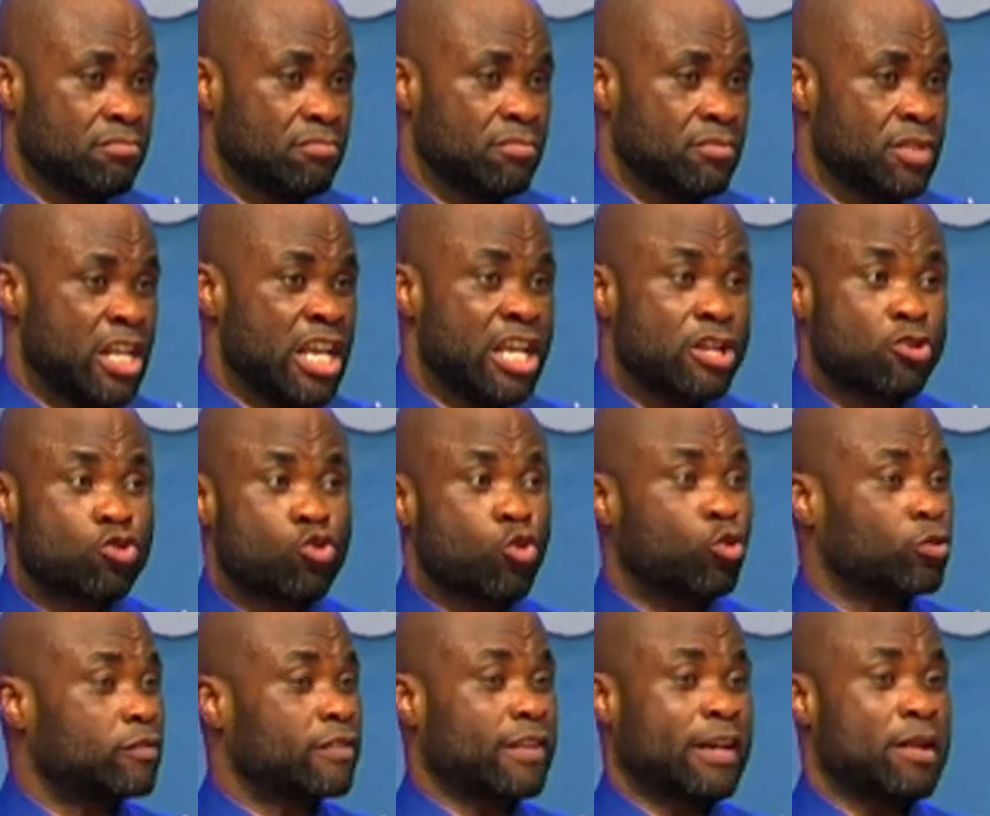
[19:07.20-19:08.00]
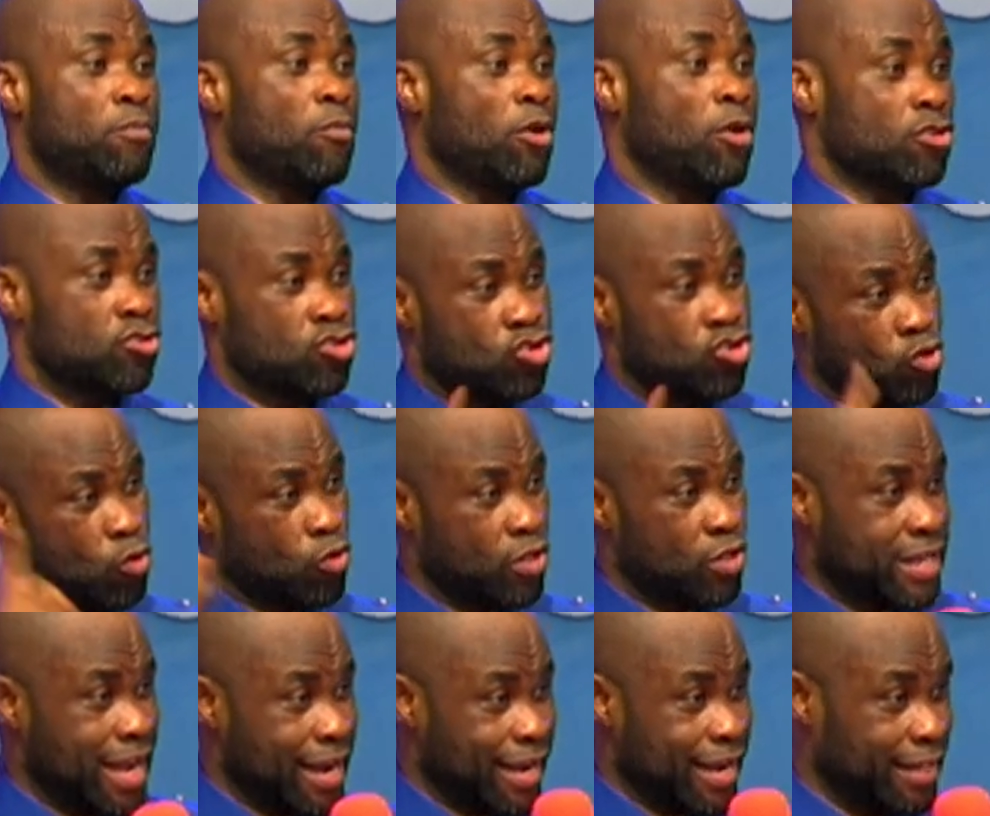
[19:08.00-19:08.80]
in two, three months, you will
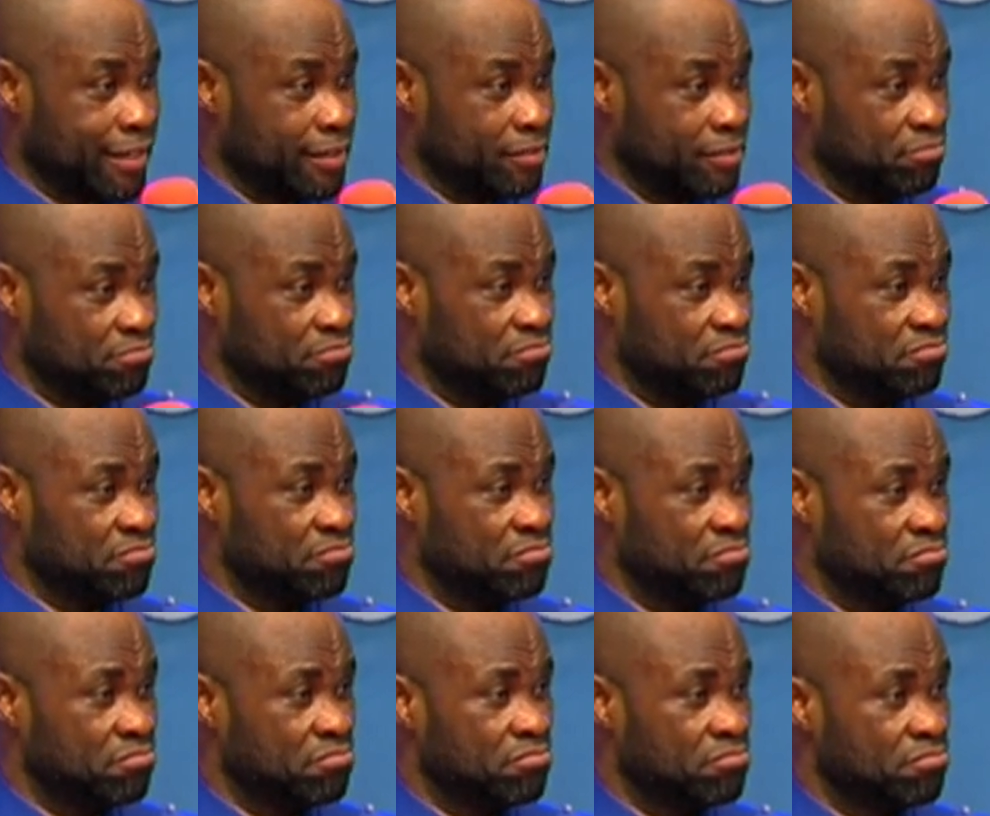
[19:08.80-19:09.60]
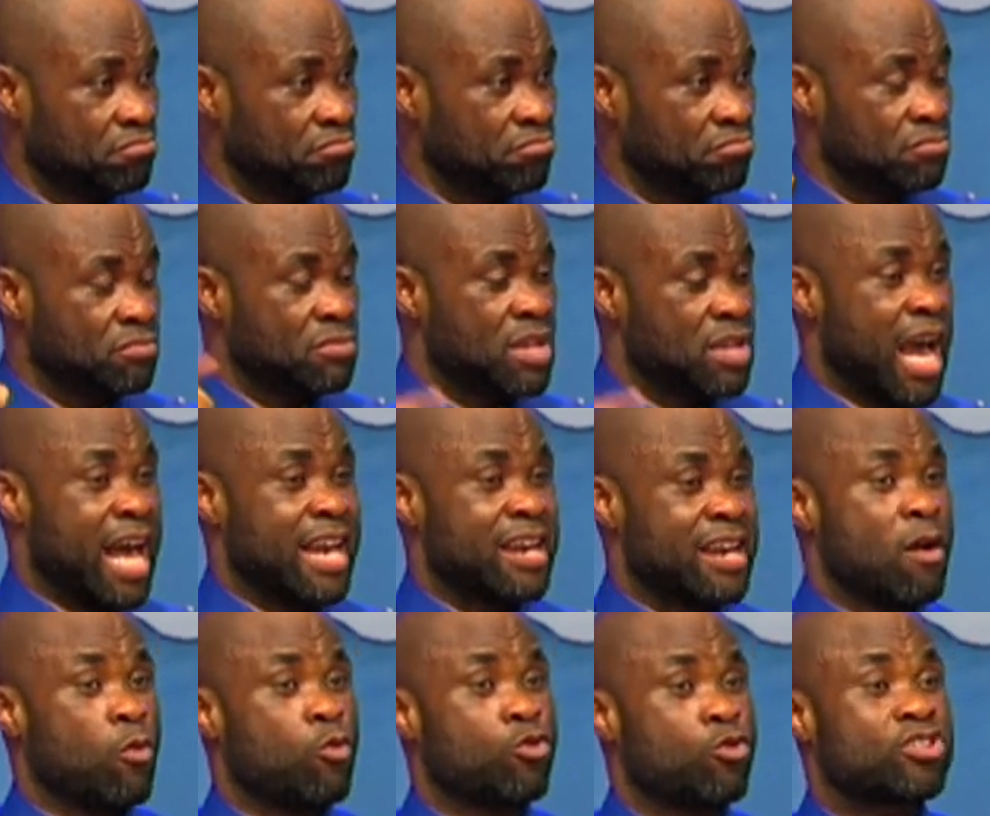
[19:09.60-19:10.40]
take in. And they
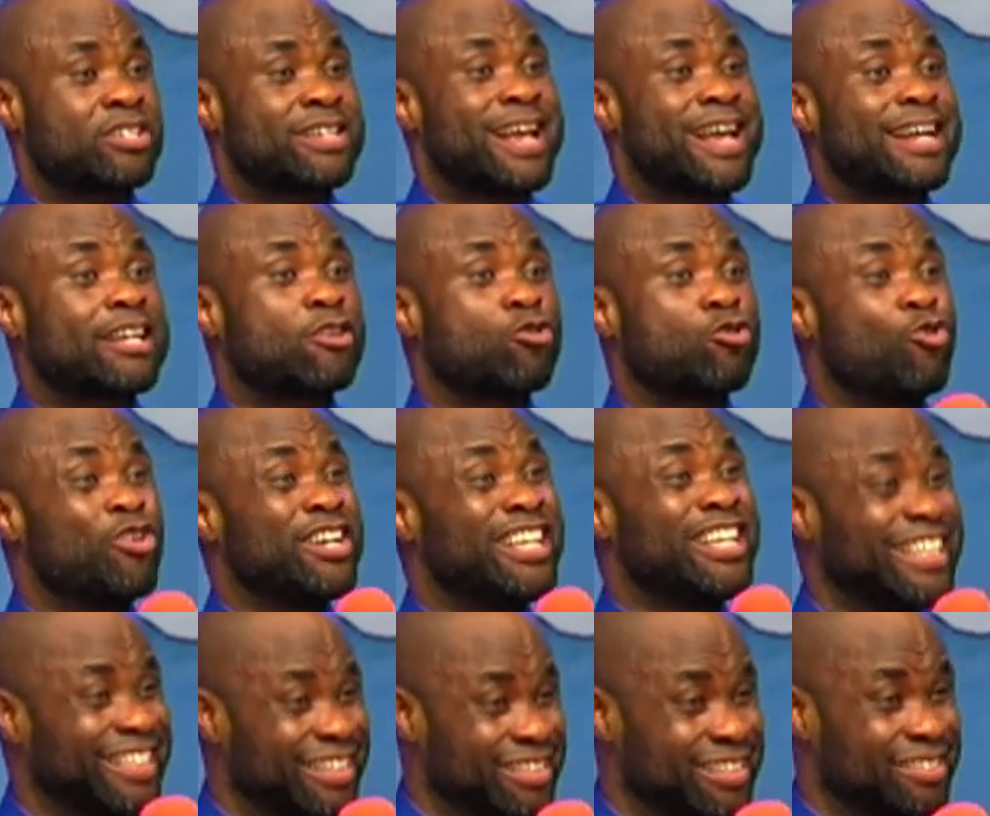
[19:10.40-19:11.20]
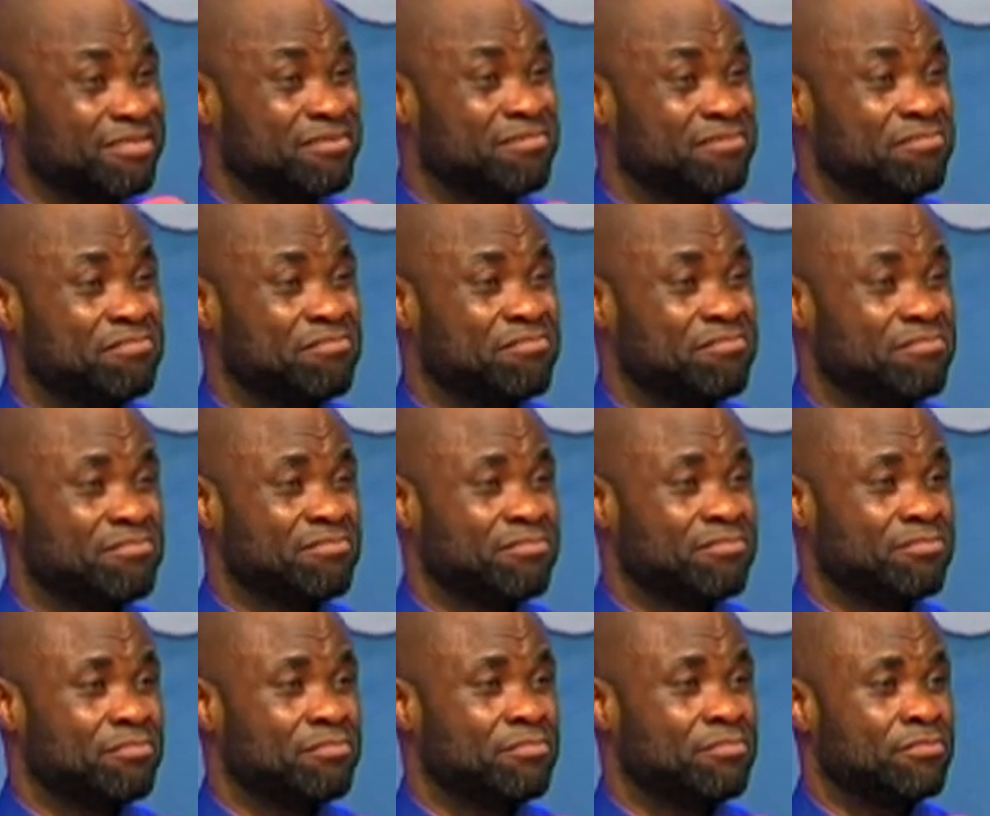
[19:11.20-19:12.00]
will take you in
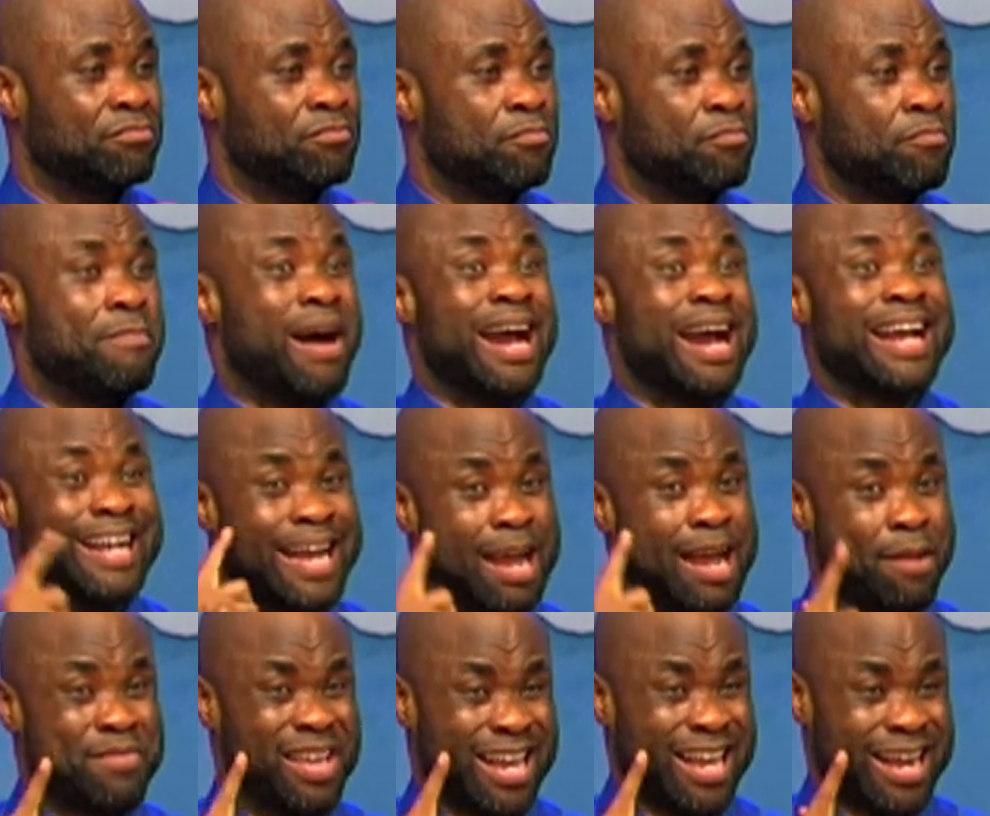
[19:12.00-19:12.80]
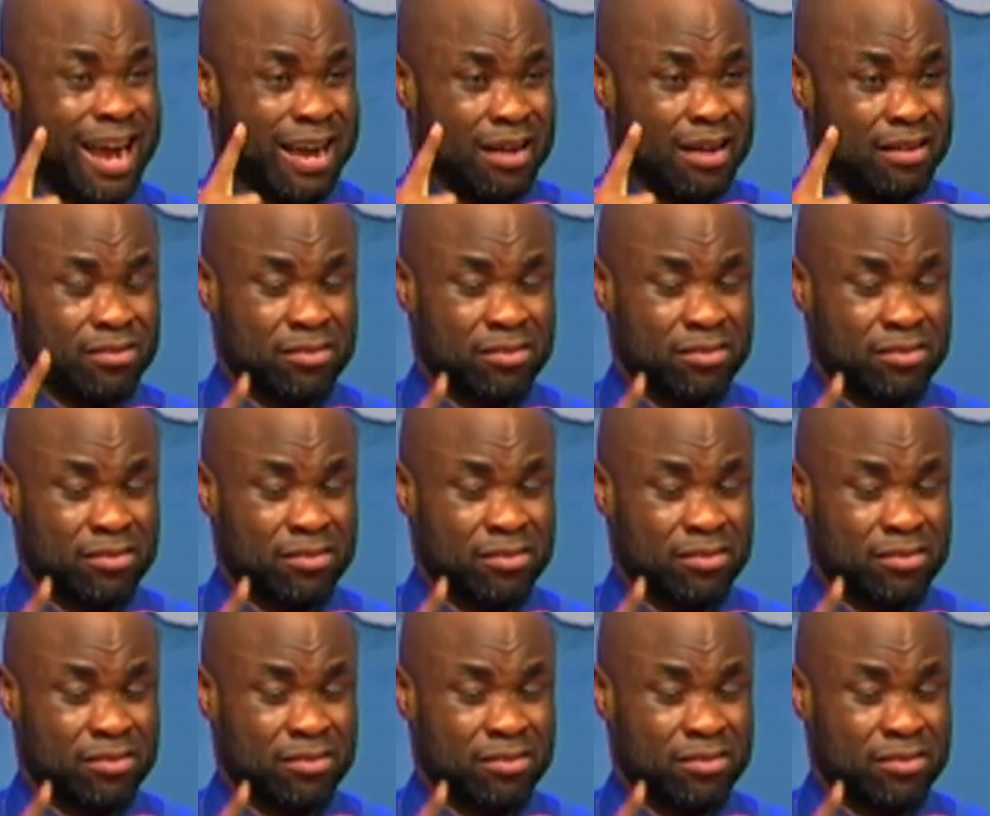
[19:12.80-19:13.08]
by chemical